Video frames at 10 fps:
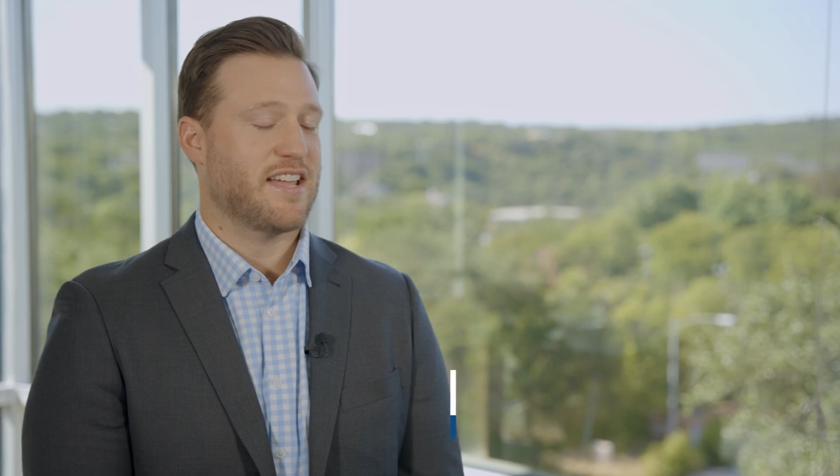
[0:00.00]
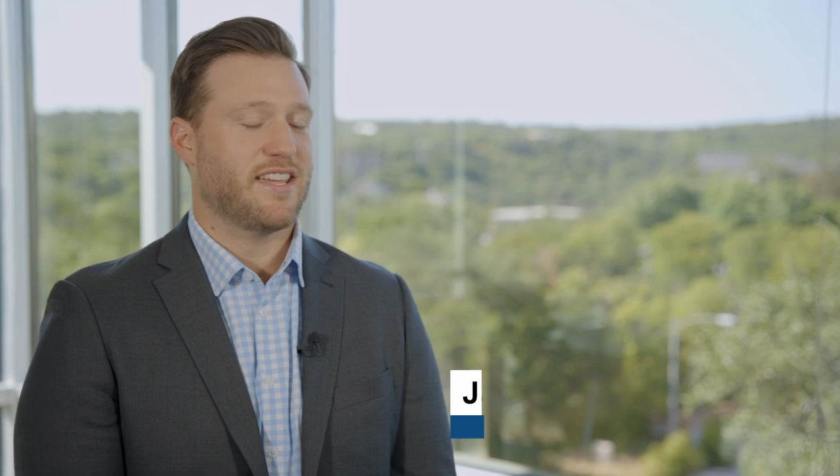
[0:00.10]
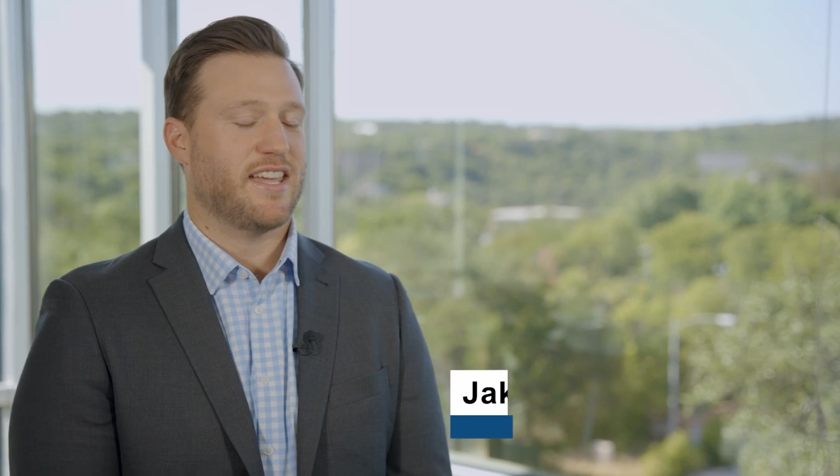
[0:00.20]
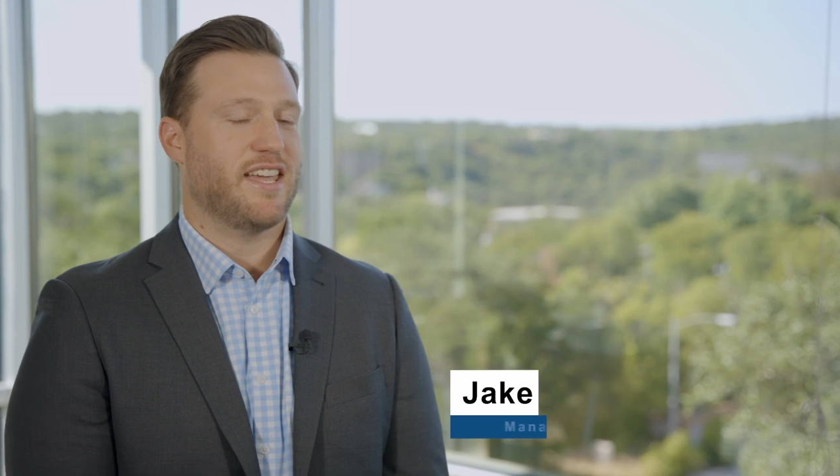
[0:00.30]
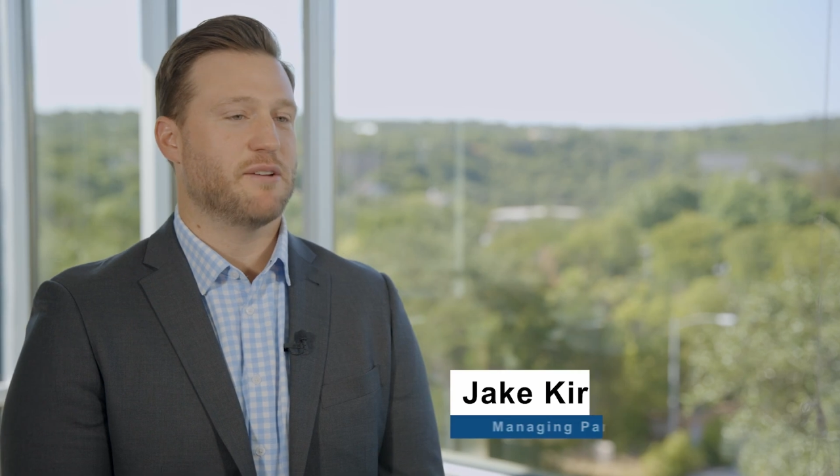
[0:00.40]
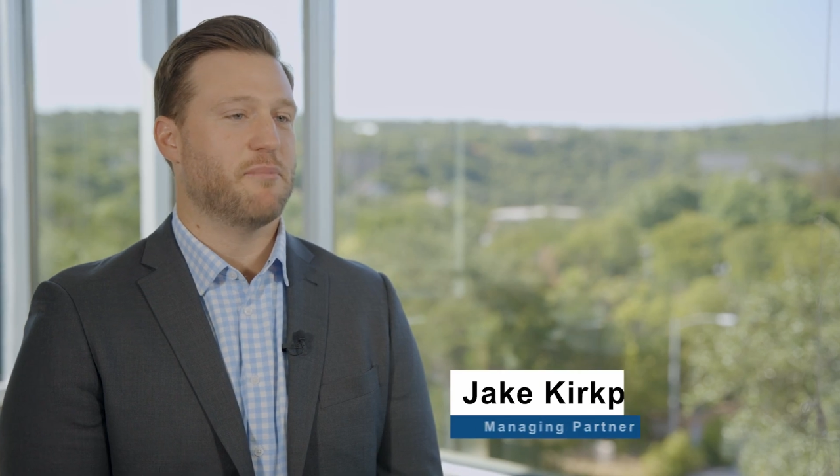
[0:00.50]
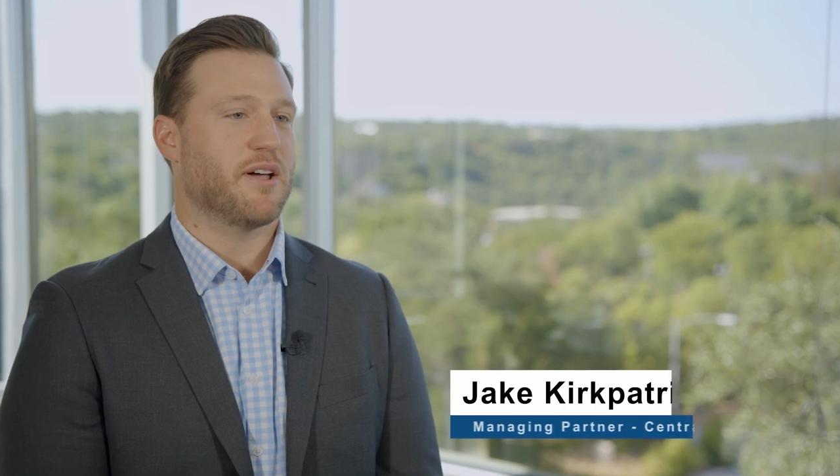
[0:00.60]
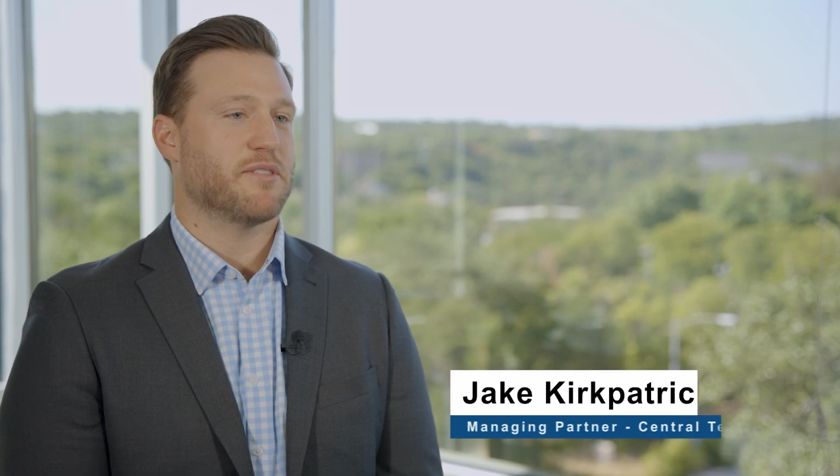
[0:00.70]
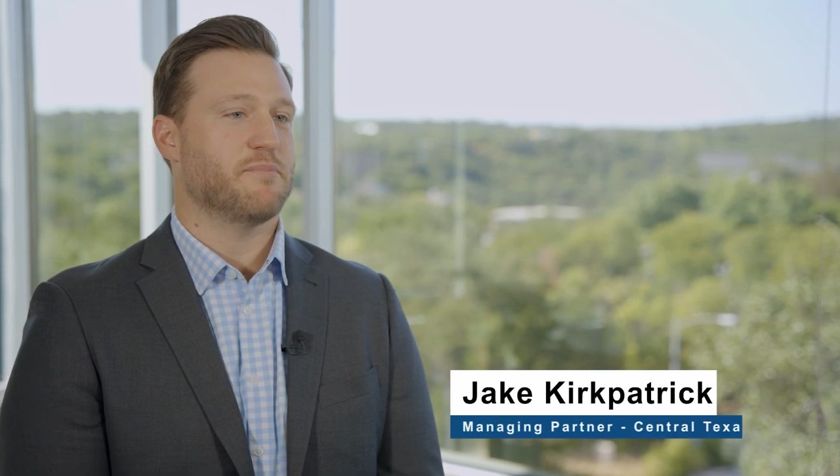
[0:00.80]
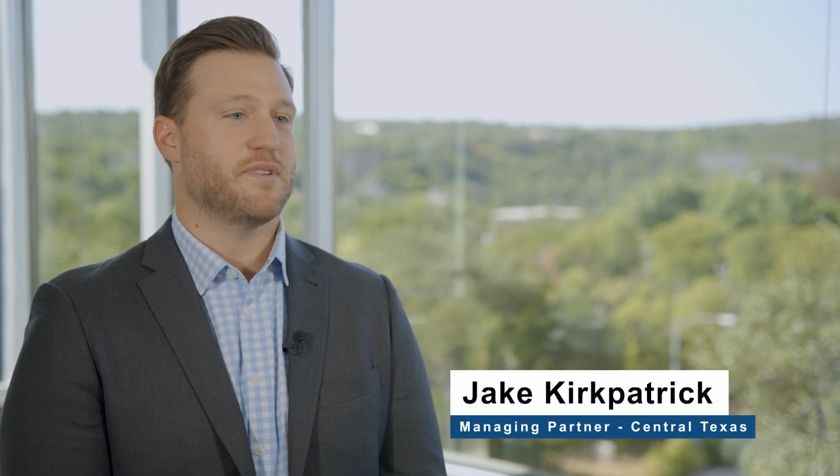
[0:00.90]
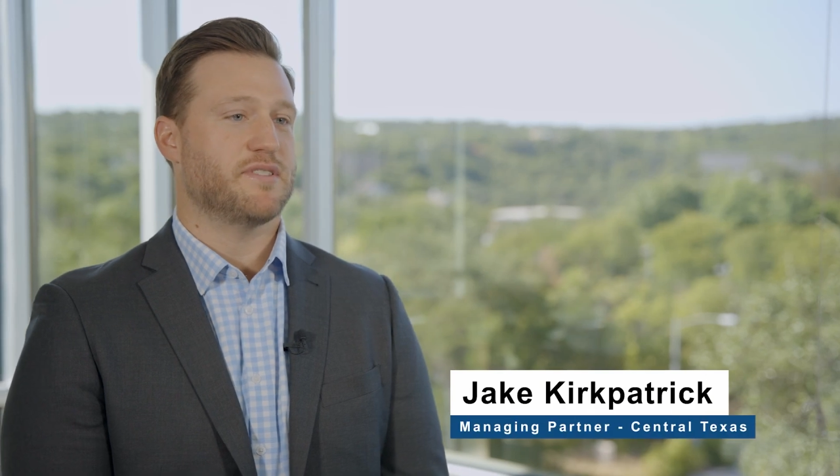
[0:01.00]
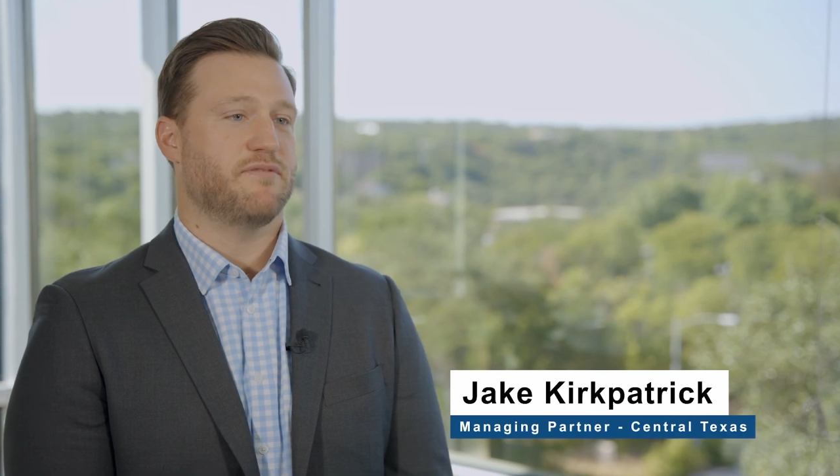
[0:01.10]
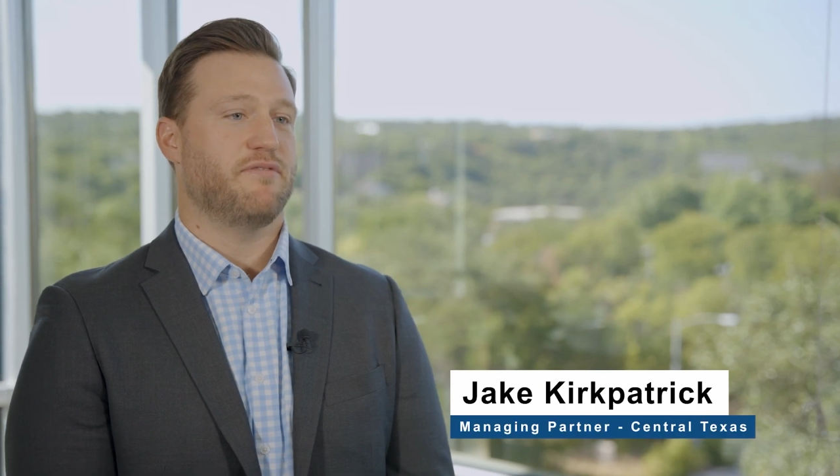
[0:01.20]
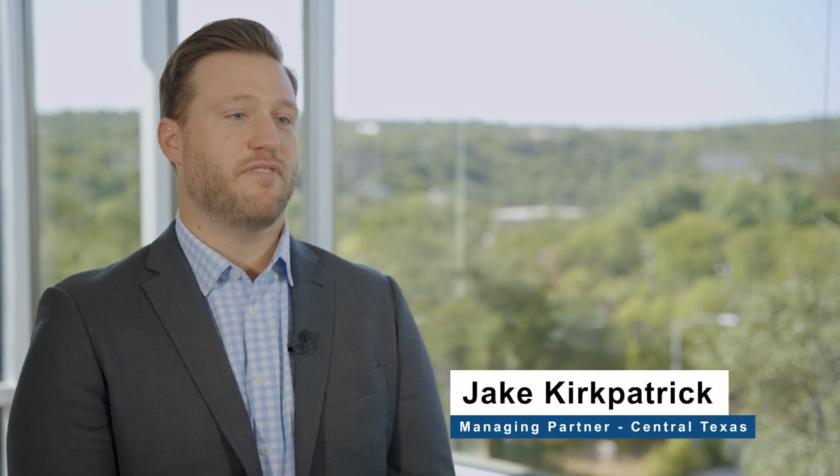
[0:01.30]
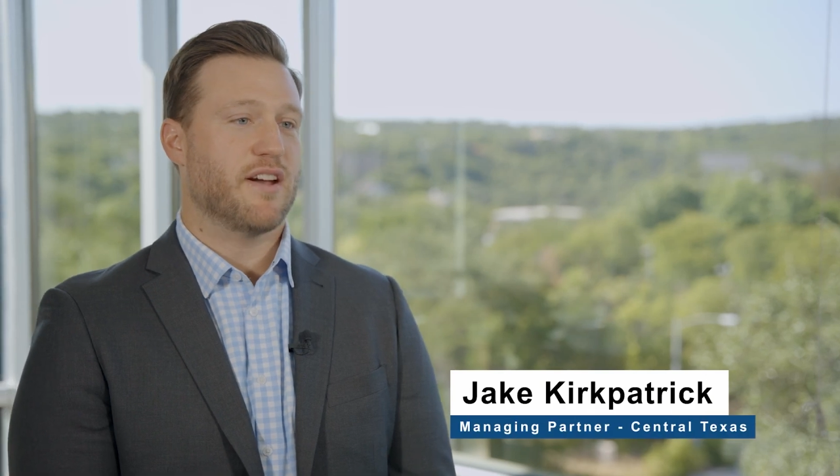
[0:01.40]
I think Higginbotham
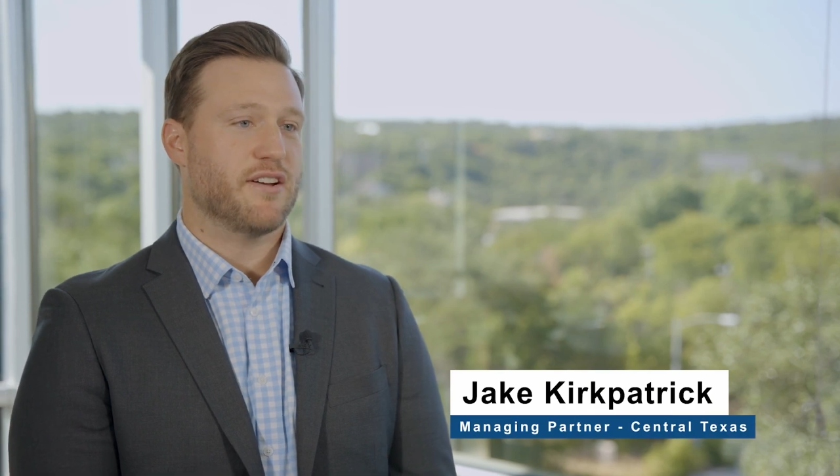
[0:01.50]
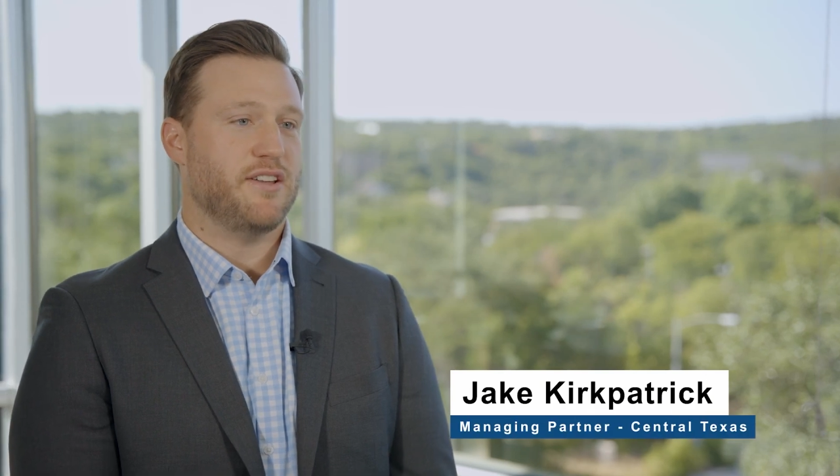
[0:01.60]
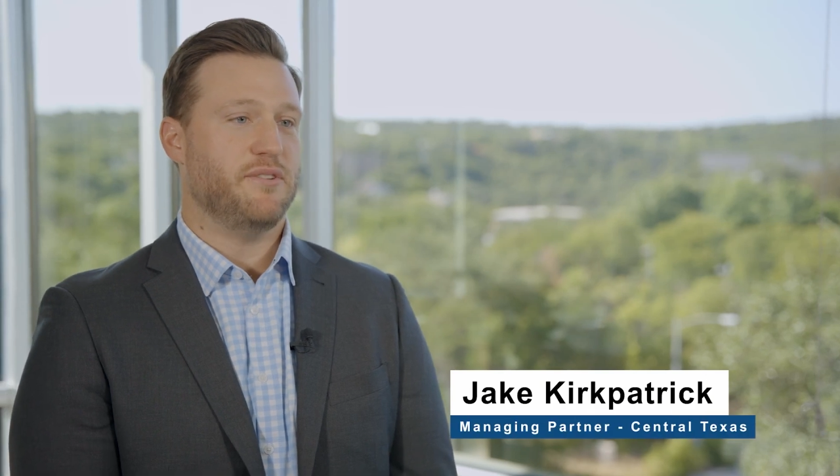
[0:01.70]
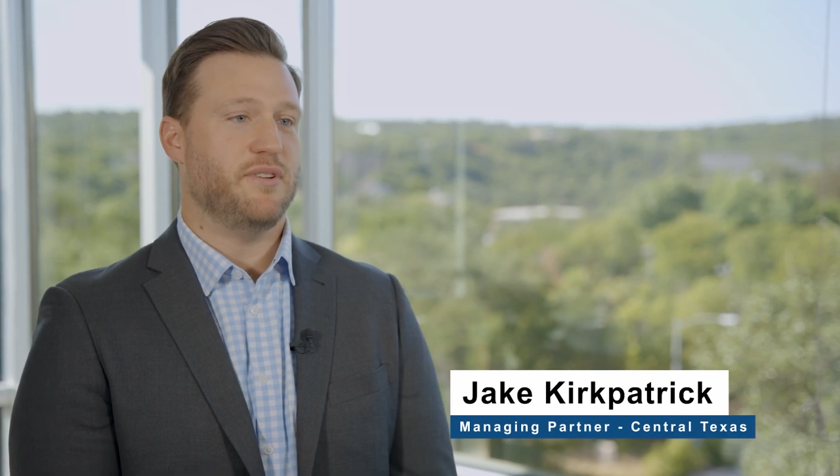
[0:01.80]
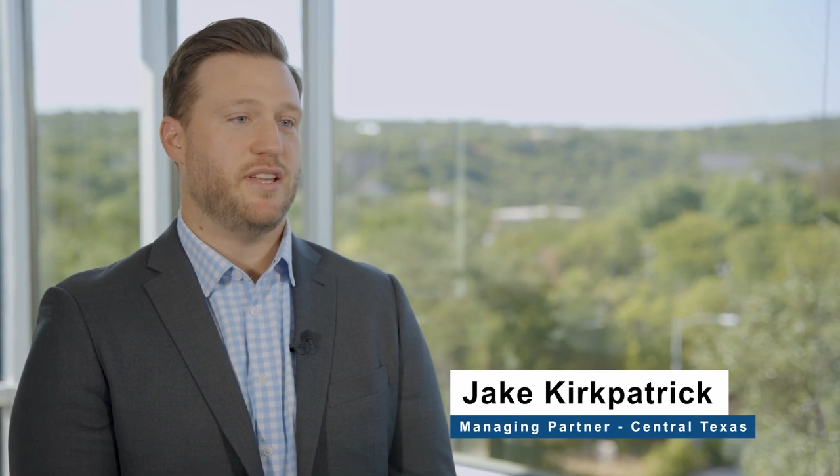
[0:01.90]
is very